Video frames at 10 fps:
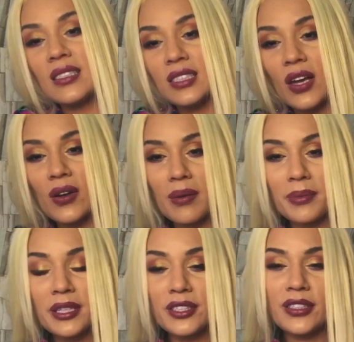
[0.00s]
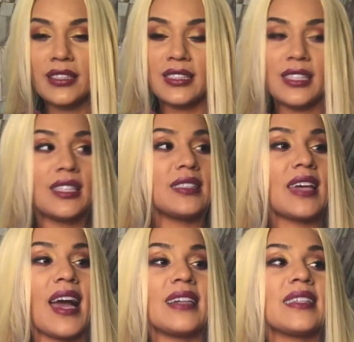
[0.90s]
So I'm pretty sure you can see the
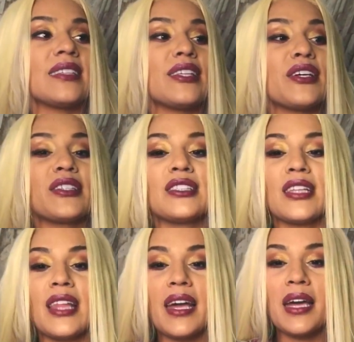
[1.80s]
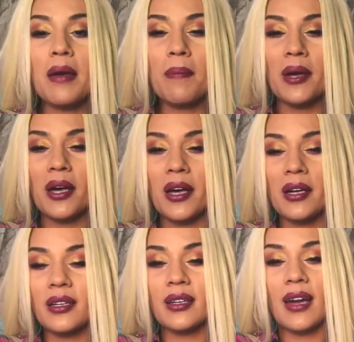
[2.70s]
size. Looks like a book.